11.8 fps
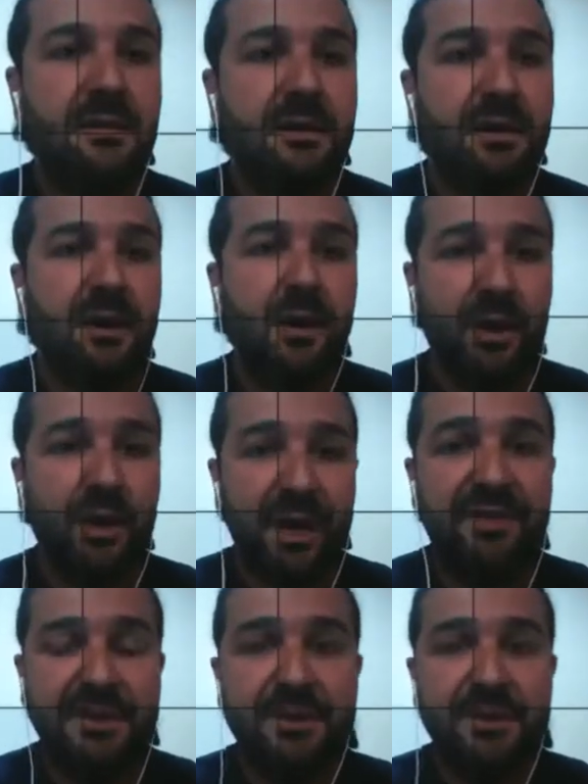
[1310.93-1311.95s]
Basically
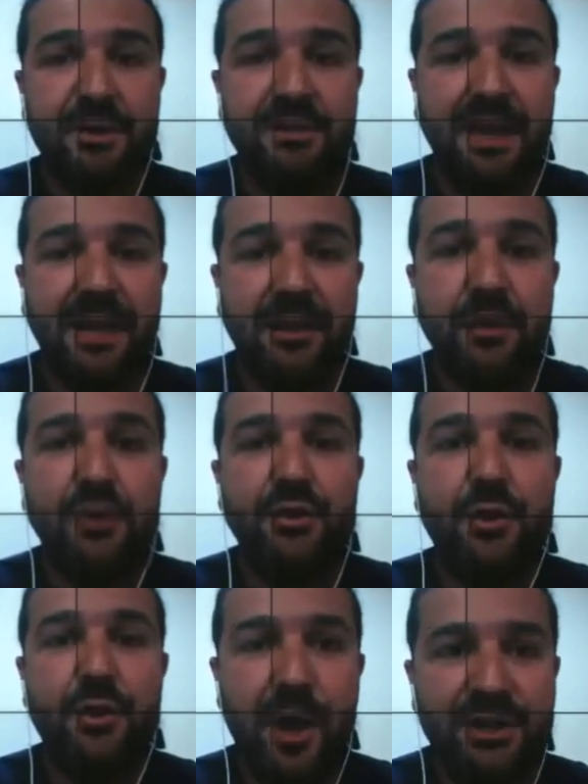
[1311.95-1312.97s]
saying this could be
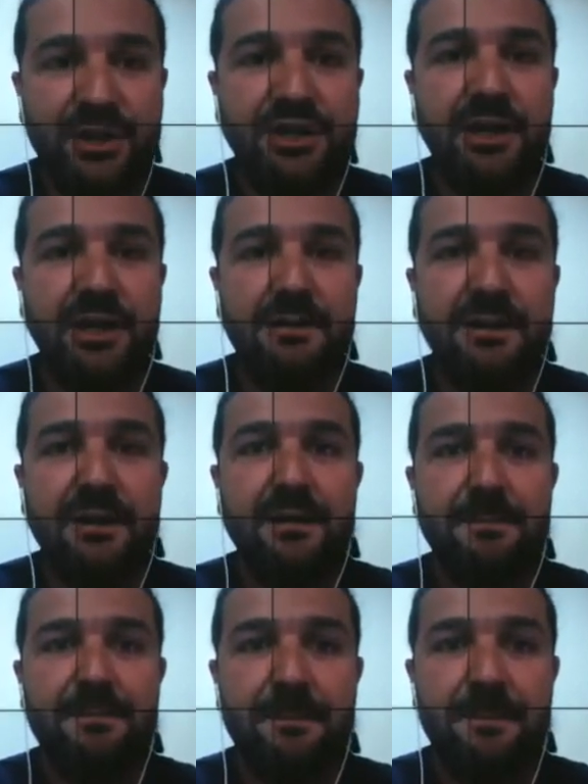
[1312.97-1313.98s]
this would be a
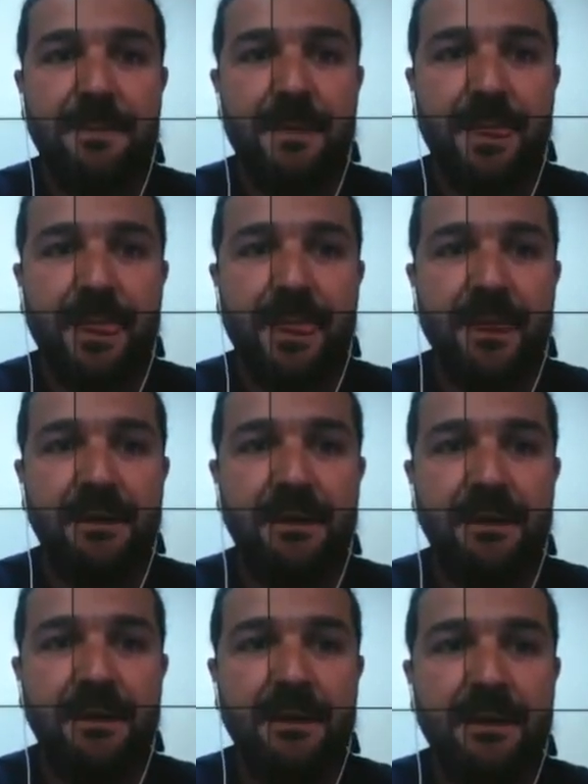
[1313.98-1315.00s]
useful
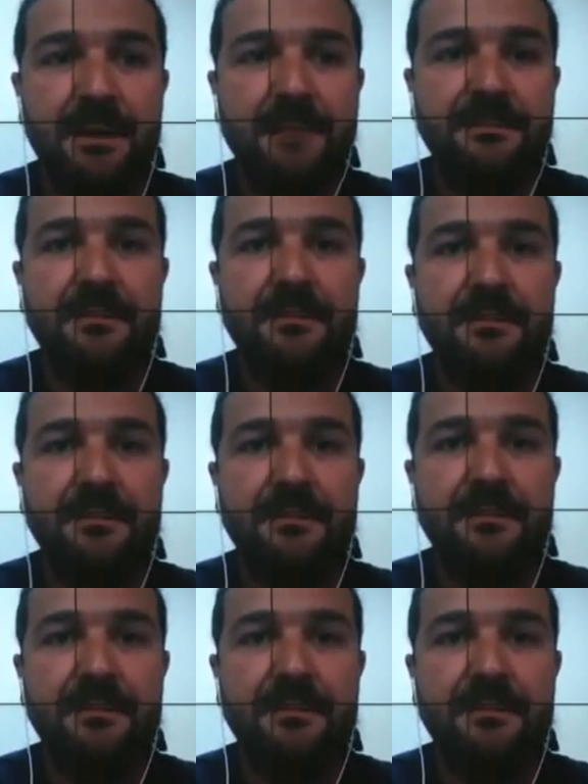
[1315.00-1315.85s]
QC requirement.